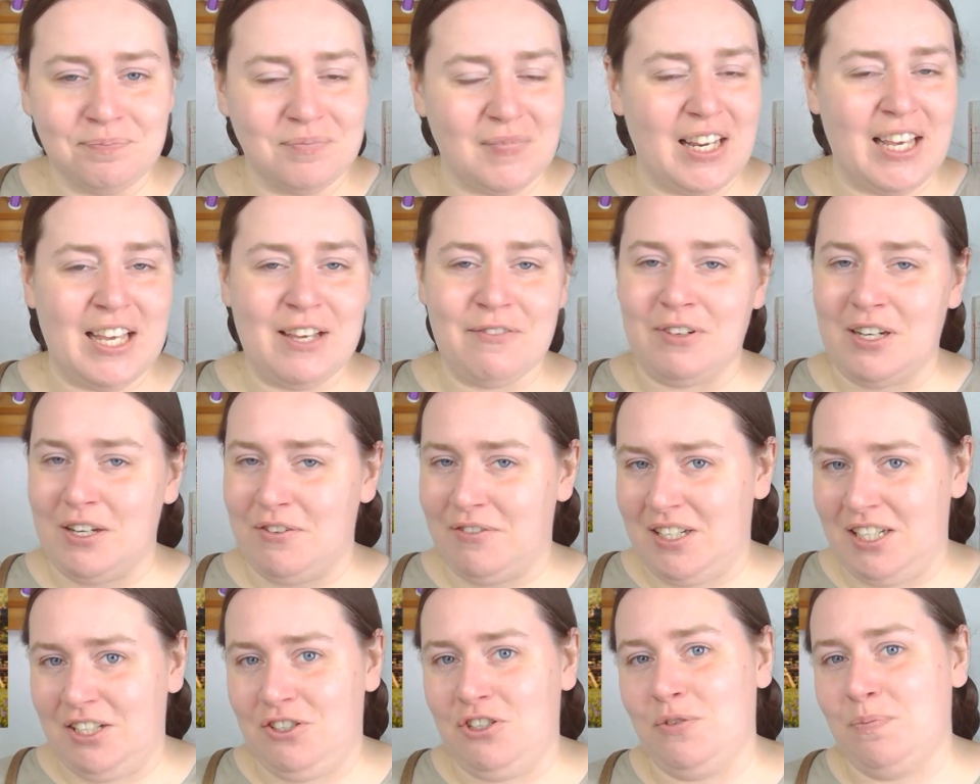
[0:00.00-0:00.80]
Even if
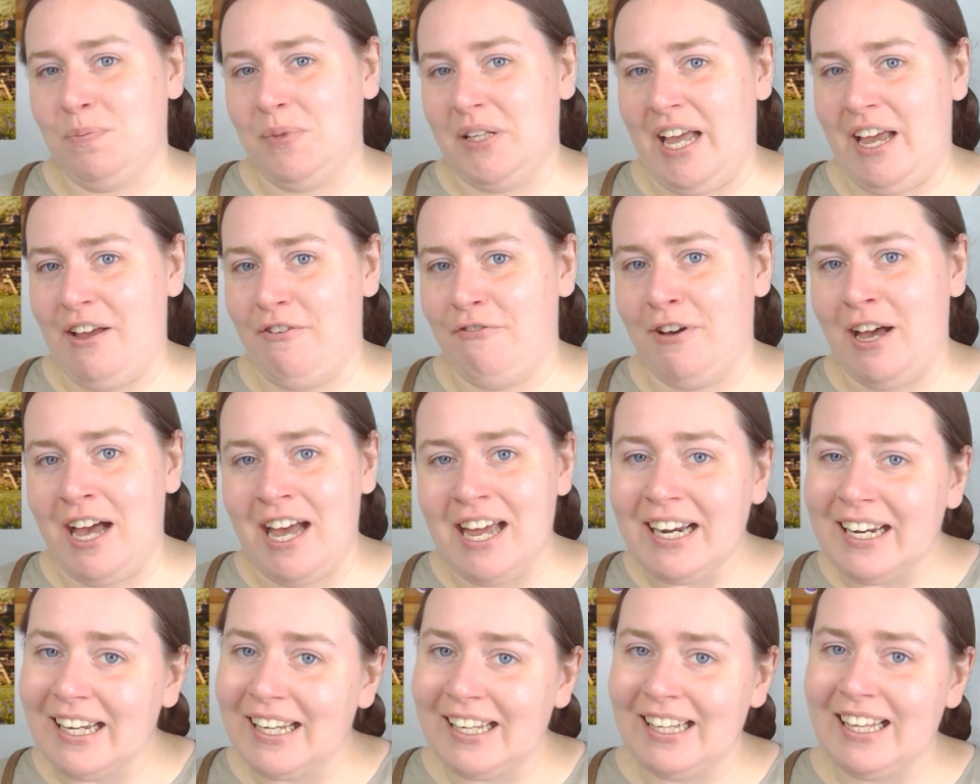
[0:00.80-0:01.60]
it is just play
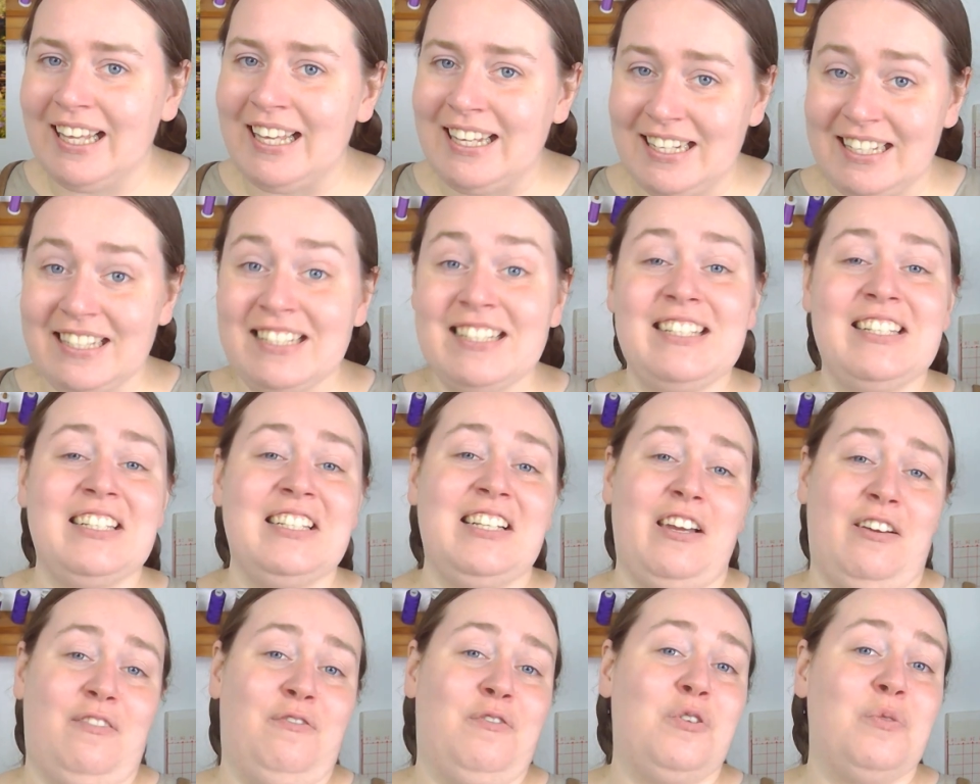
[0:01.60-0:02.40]
fighting, it is still
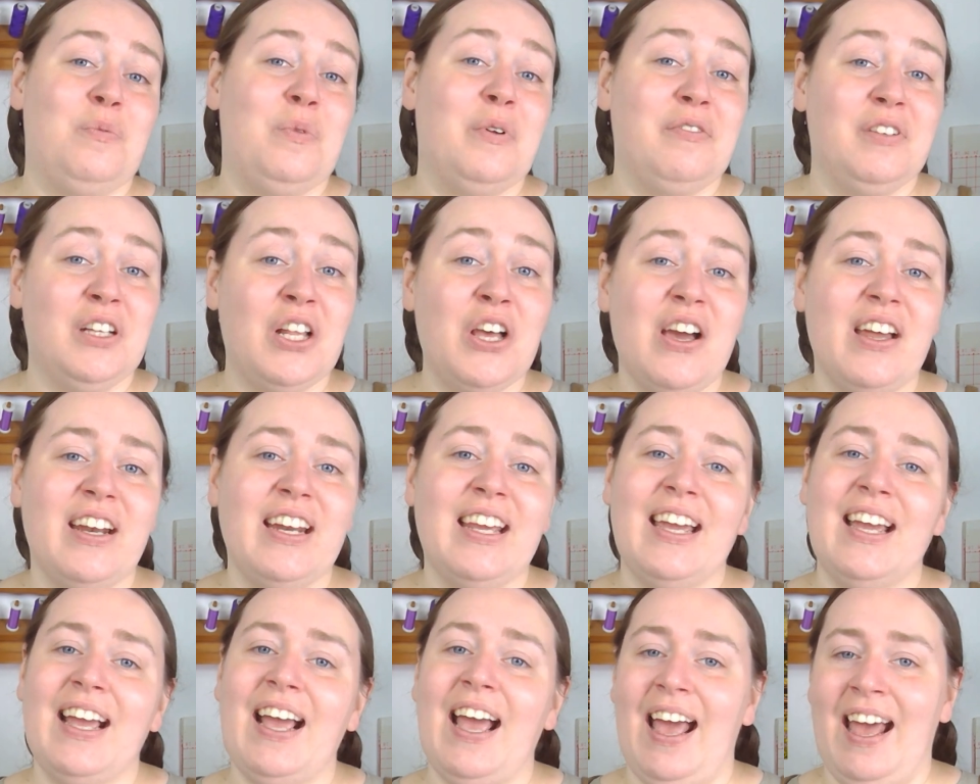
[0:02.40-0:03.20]
a form of learning,